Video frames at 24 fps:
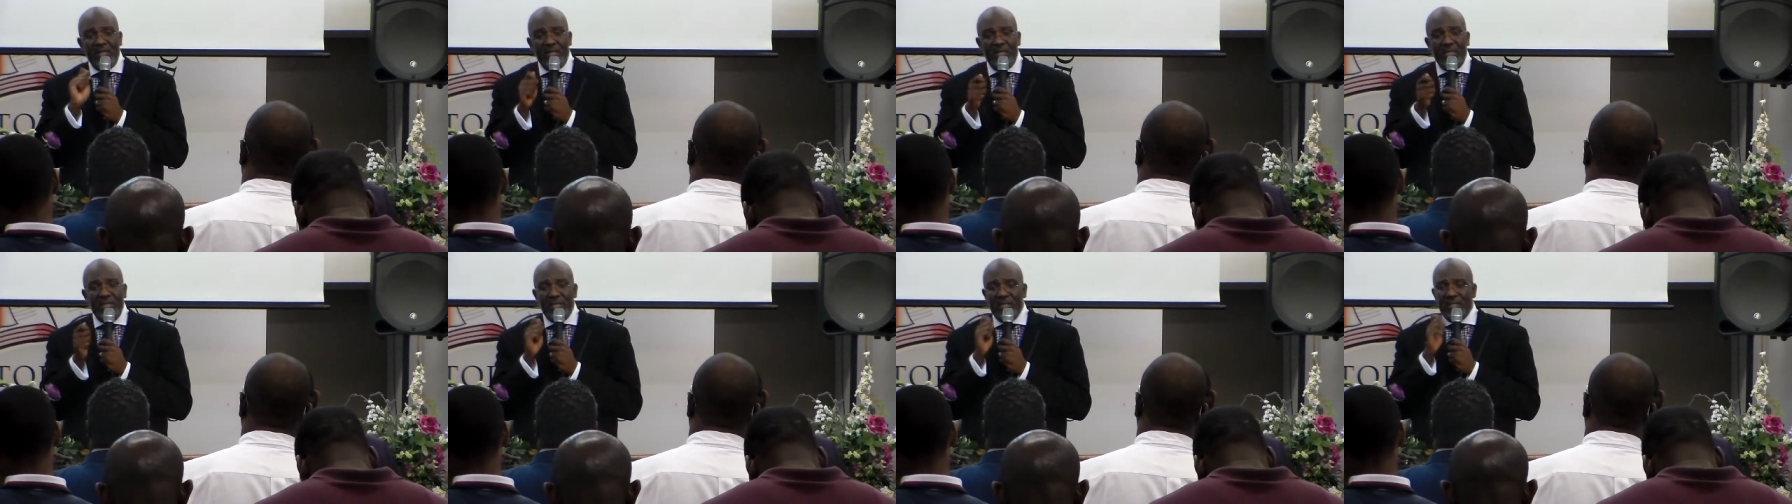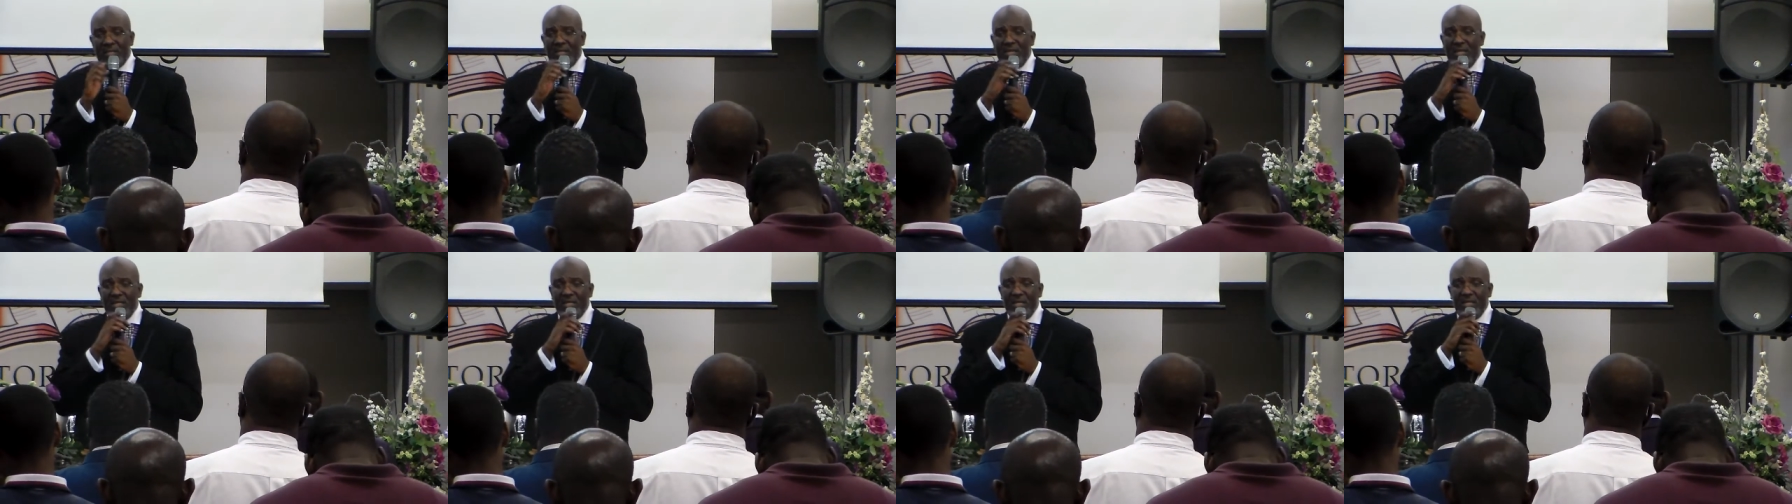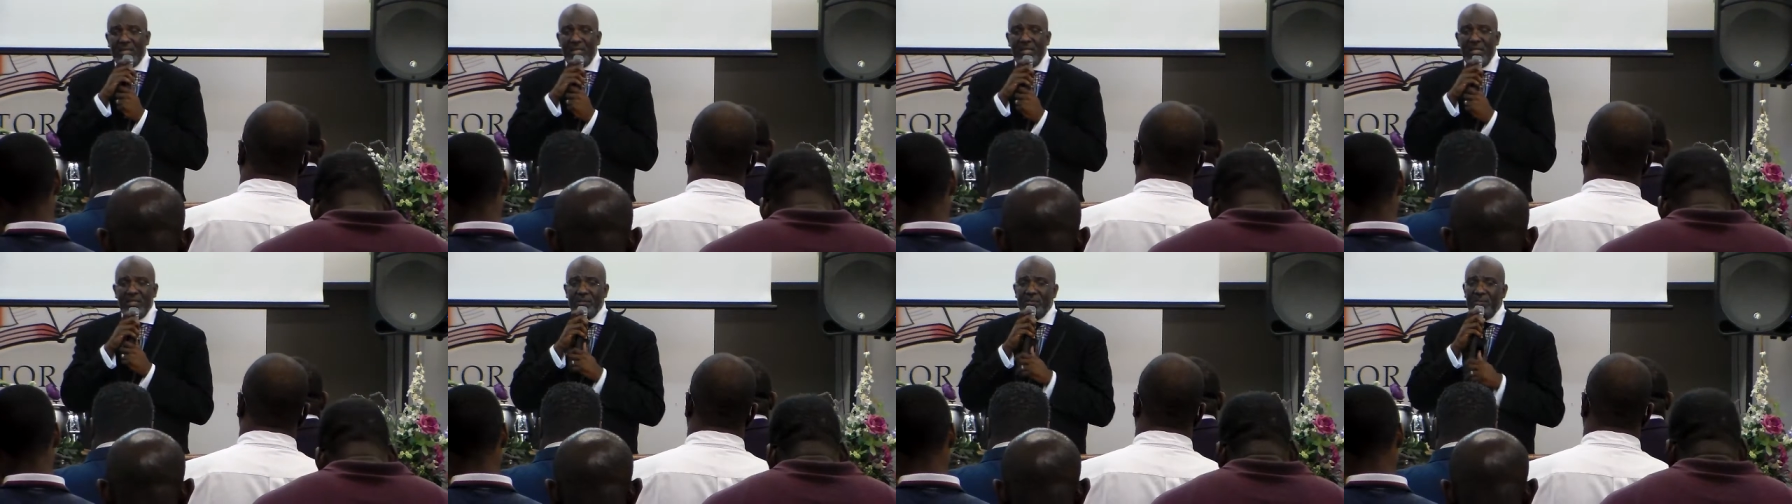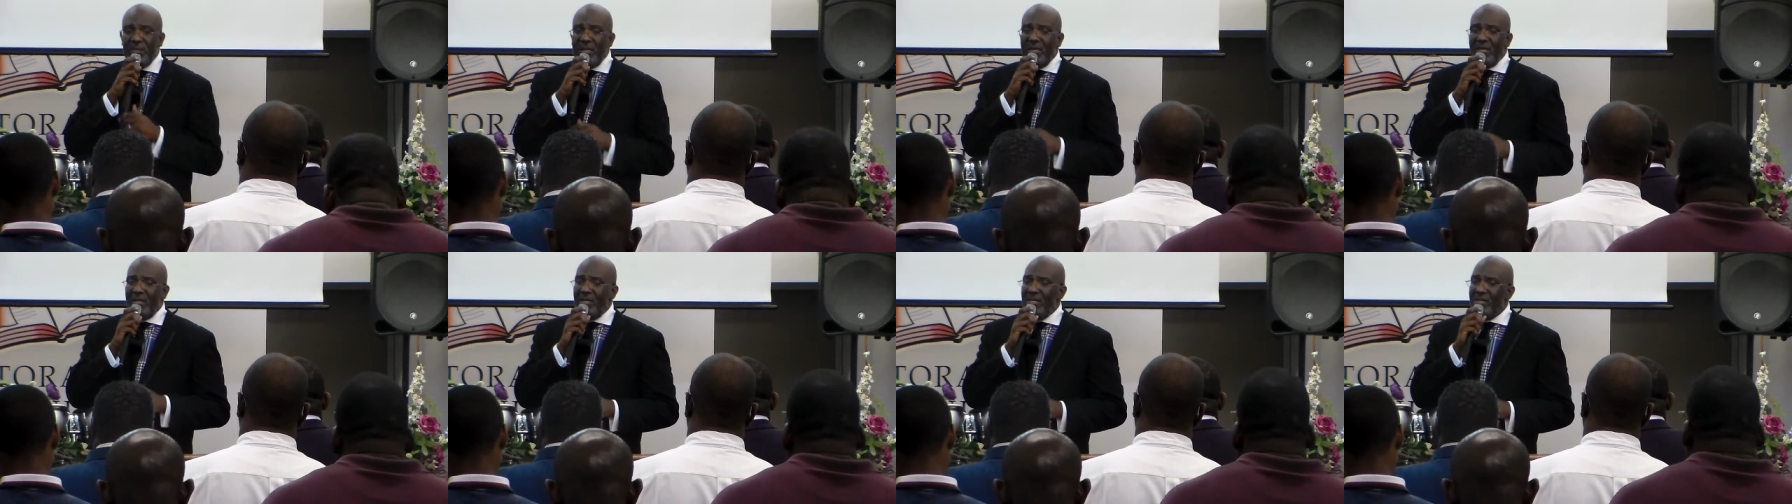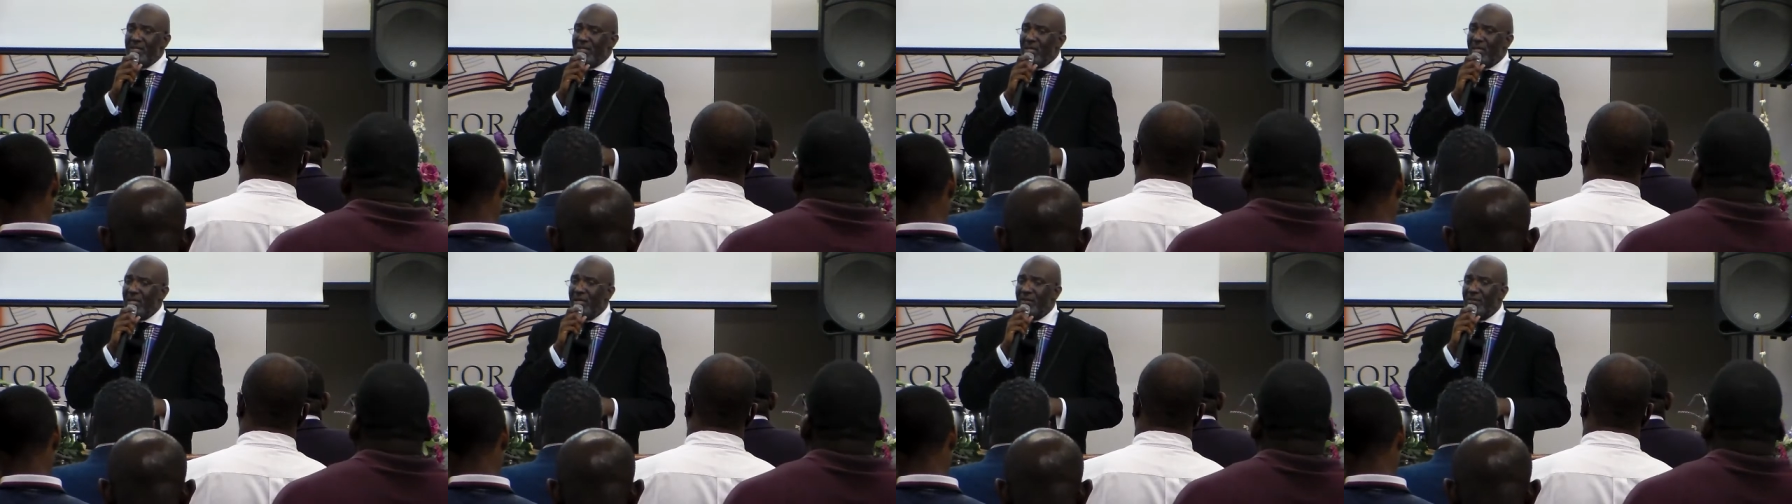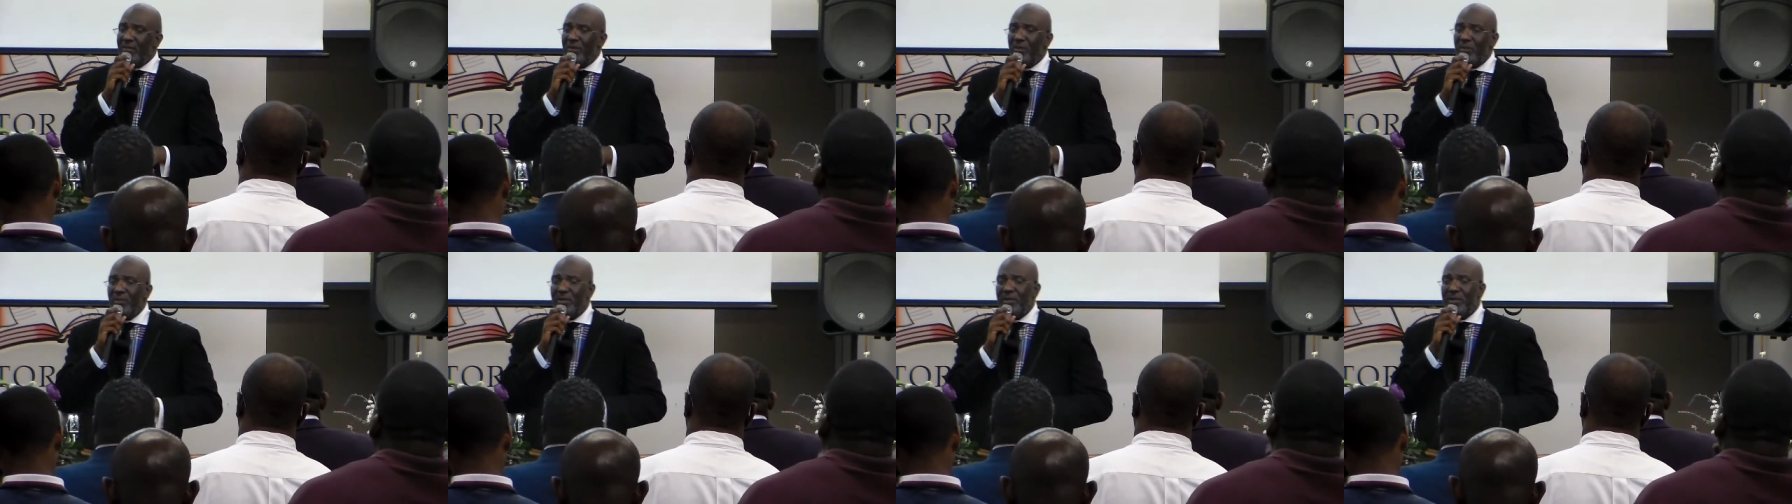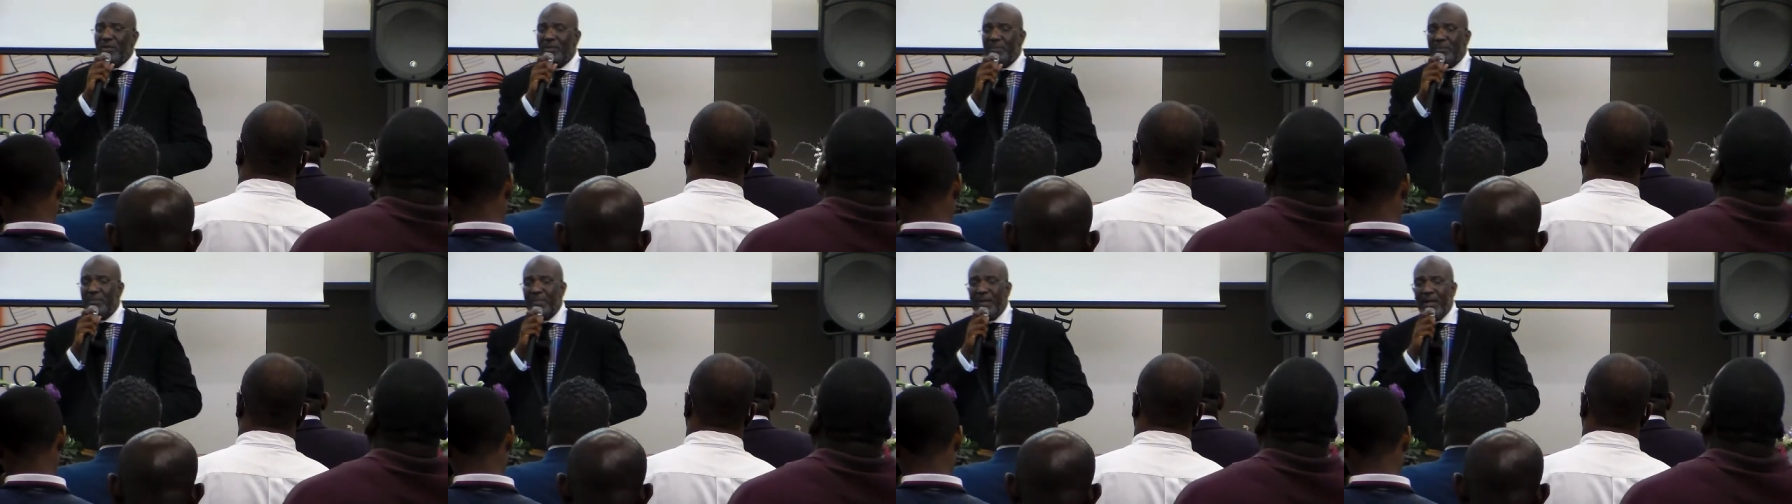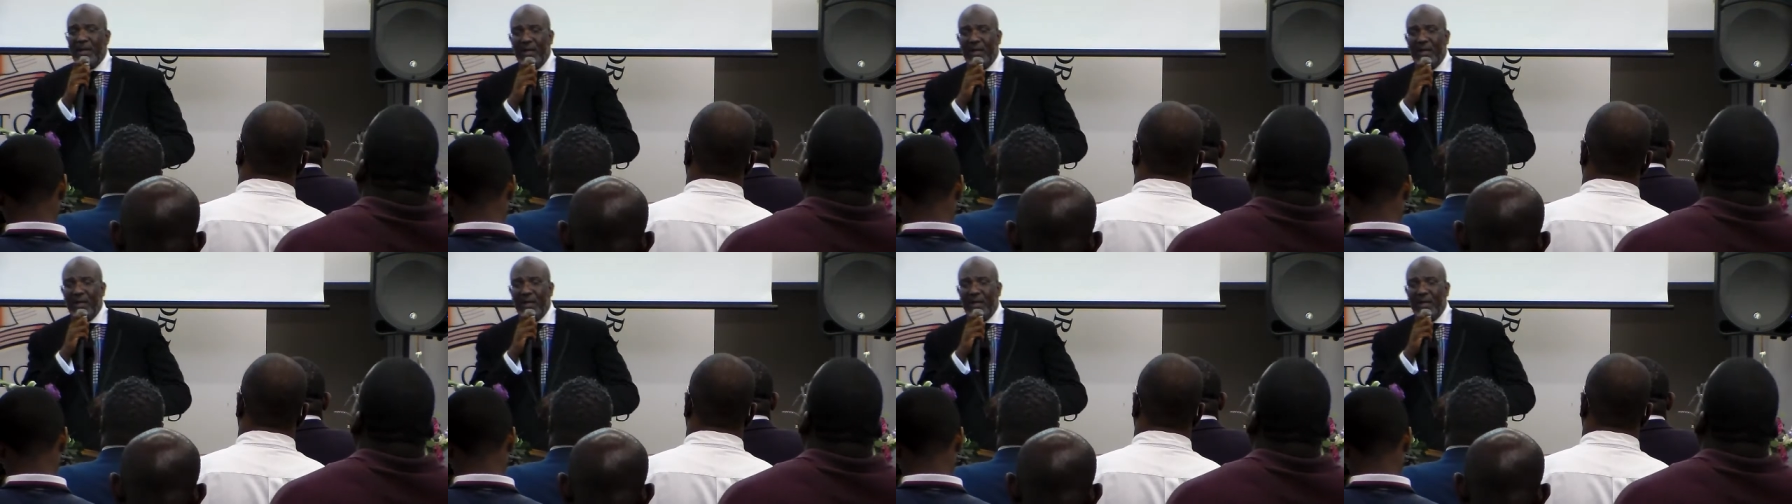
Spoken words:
Jesus says to these men, listen, if you want to,